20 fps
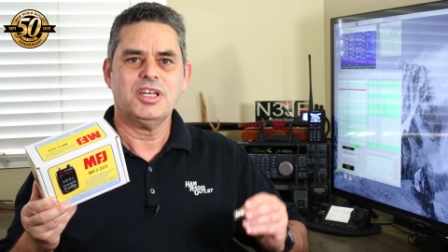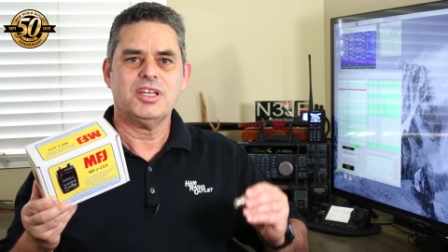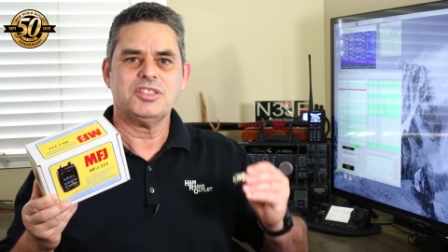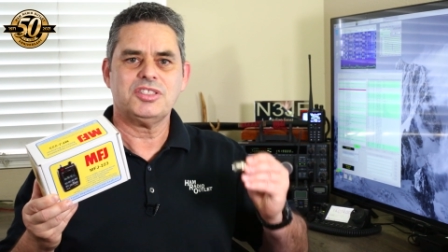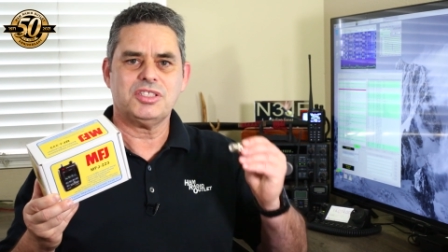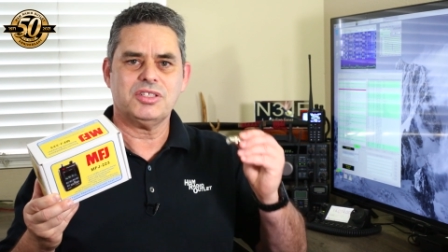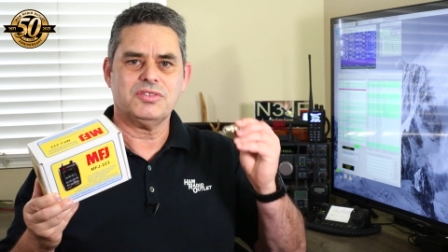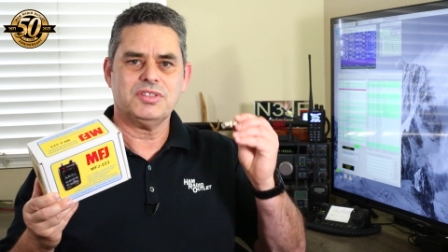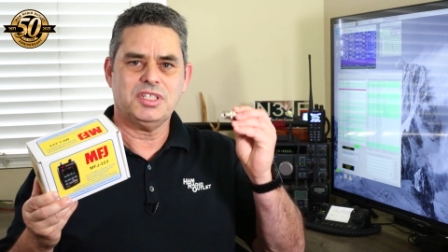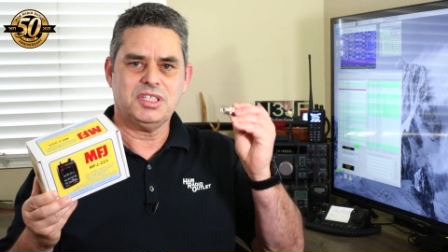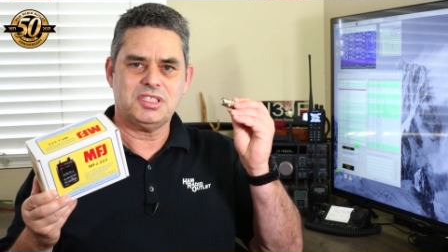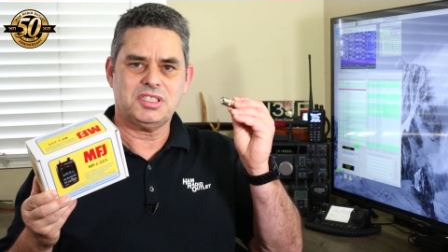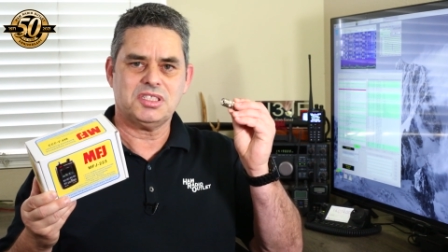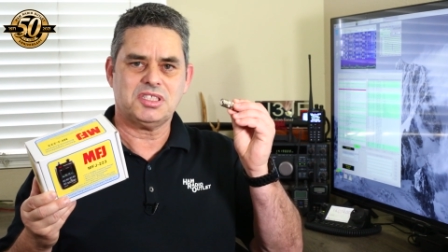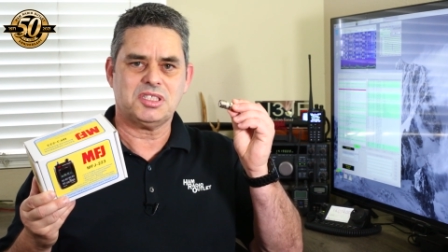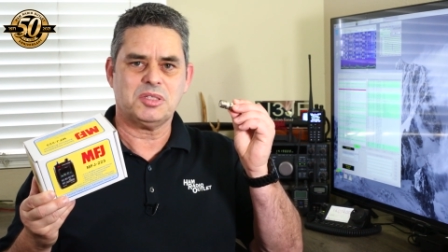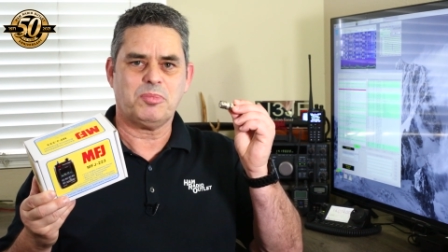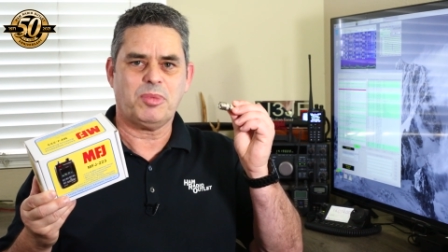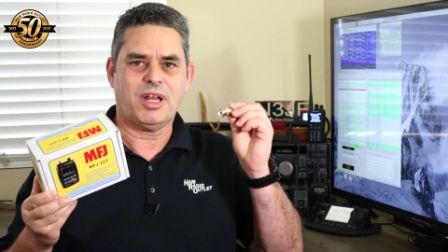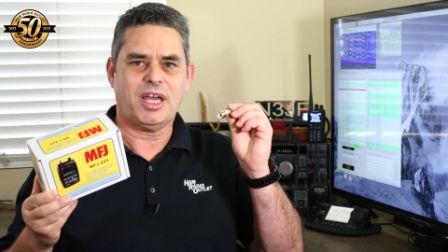so you'll need to
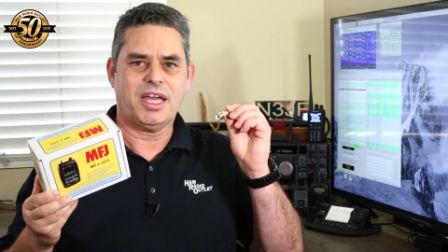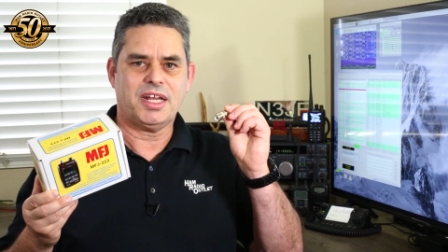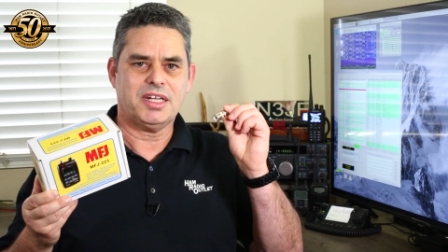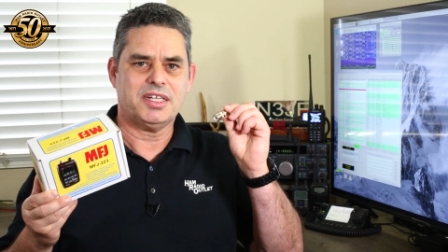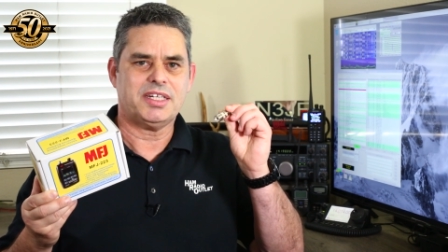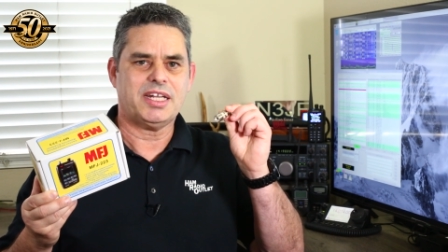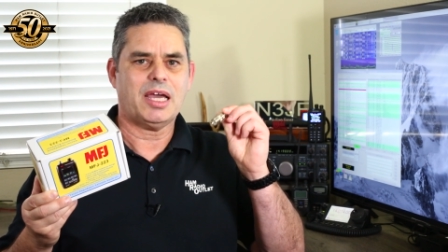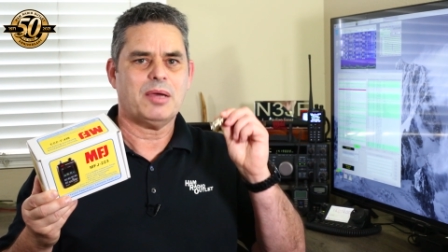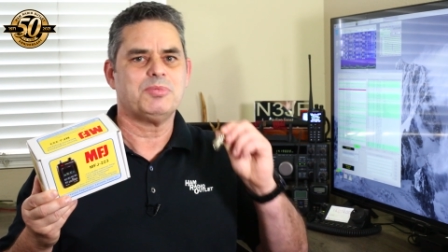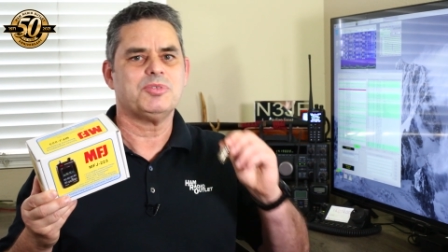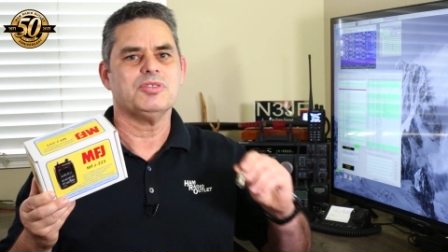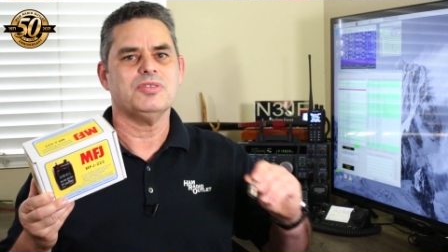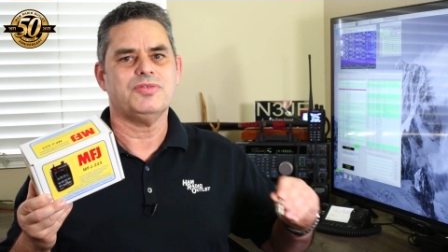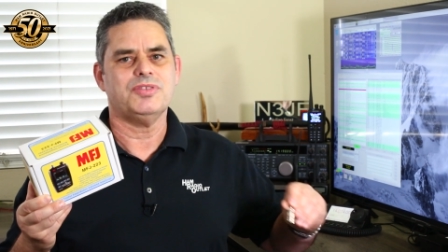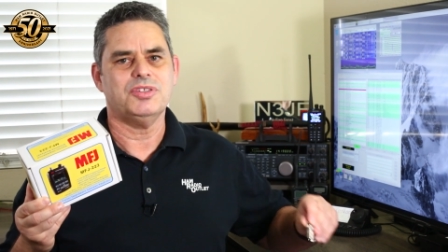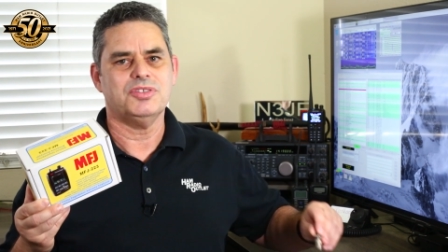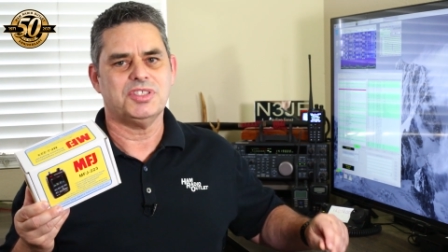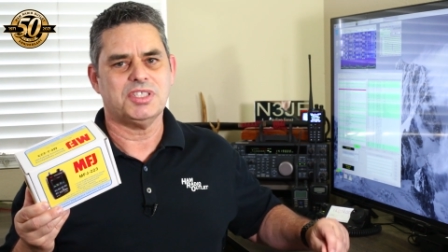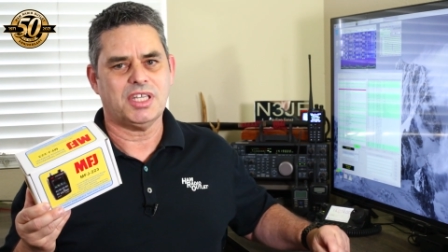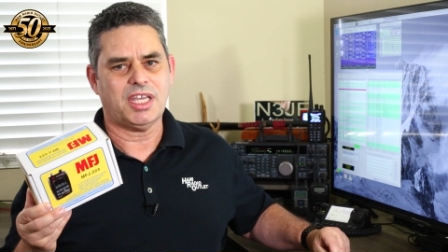supply an adapter
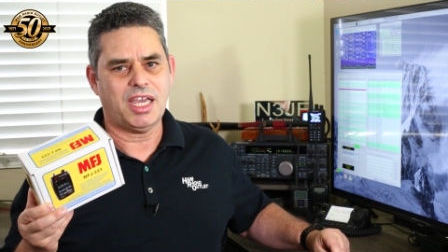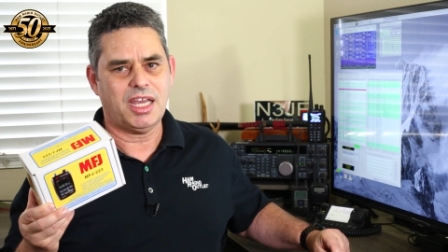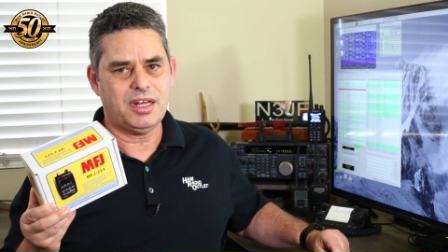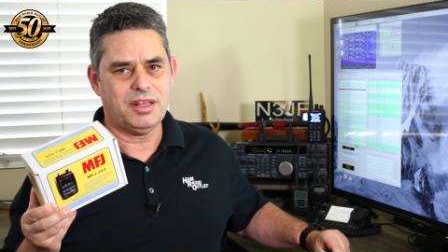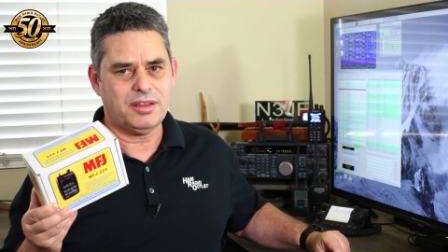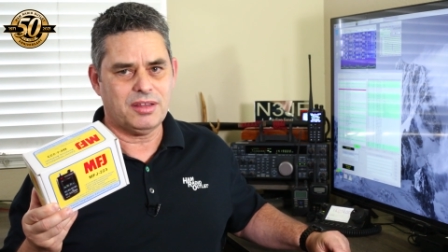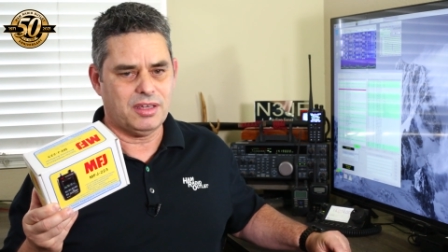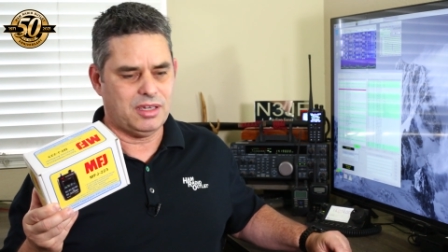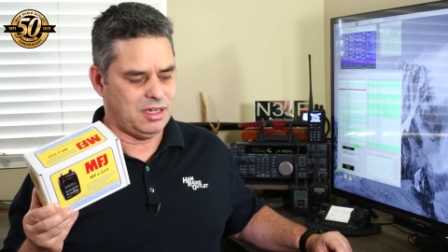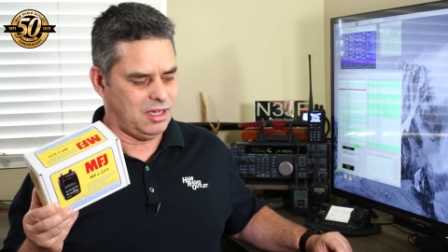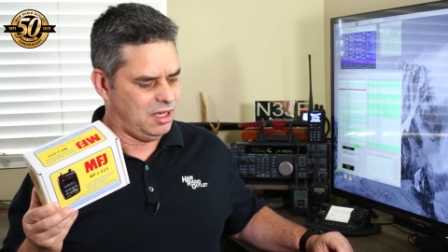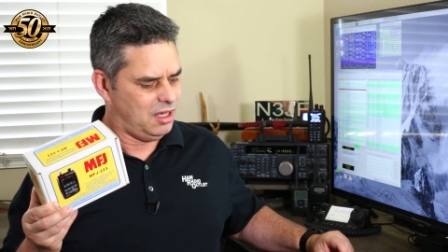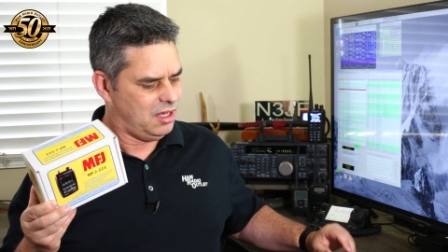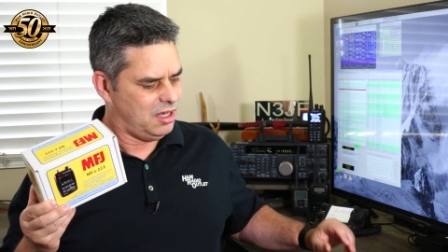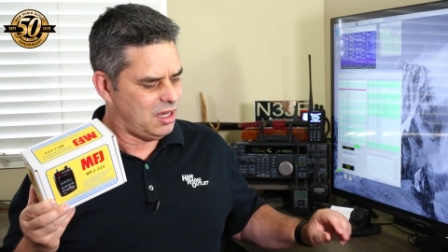if using anything